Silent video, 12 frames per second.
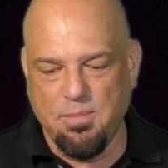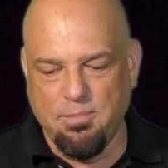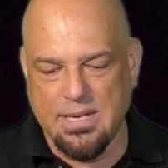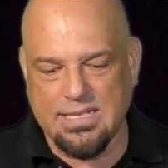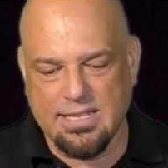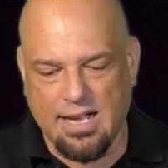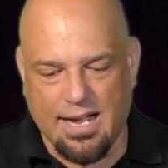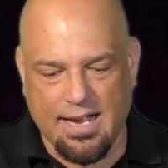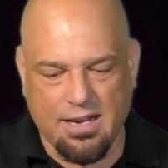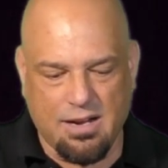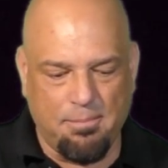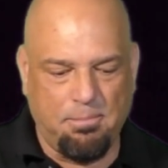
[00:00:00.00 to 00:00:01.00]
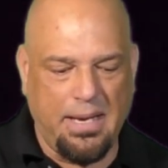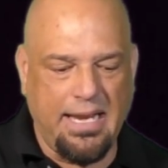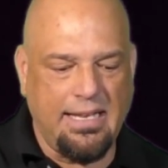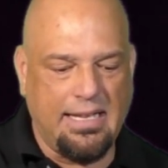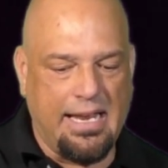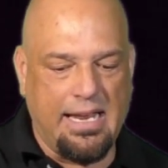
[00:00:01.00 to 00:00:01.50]
missed the eye
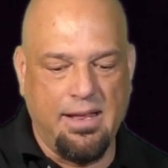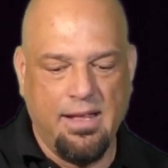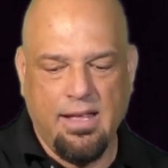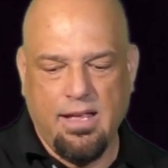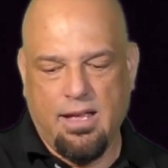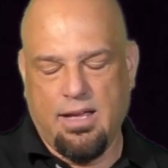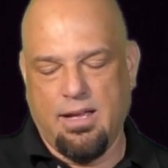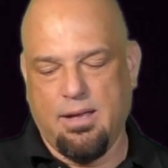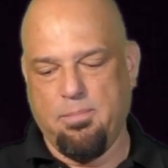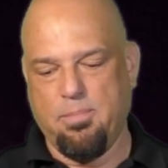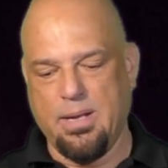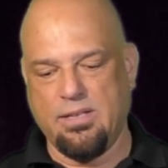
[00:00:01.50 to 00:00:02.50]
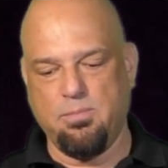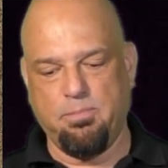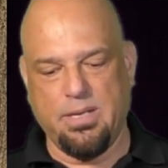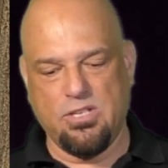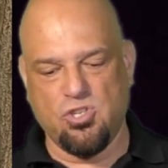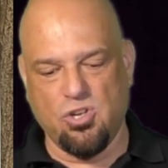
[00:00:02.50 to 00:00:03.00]
completely,
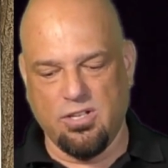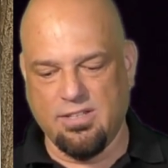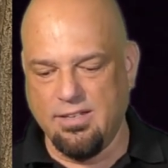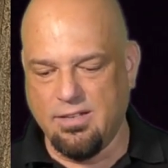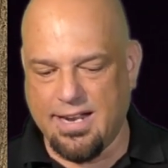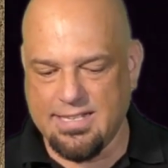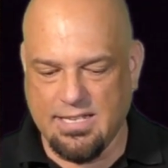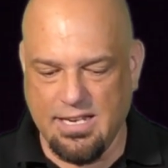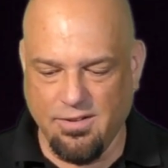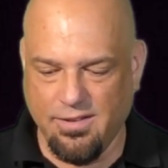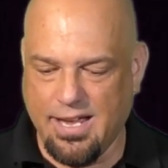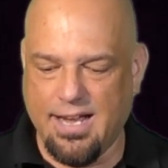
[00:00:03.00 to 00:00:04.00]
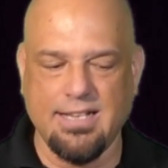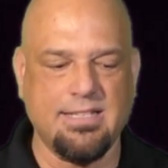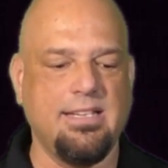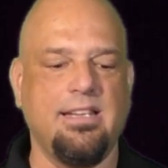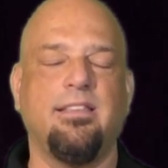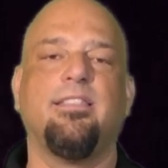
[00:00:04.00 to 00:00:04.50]
but shot the dussie or the
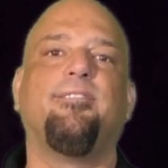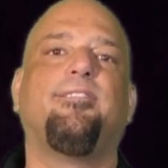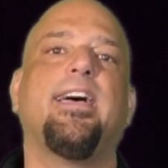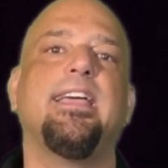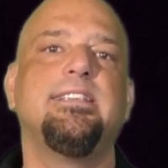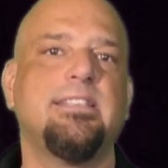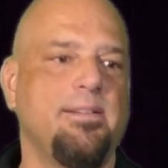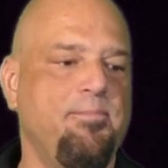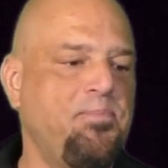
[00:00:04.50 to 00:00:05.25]
hussy in the face.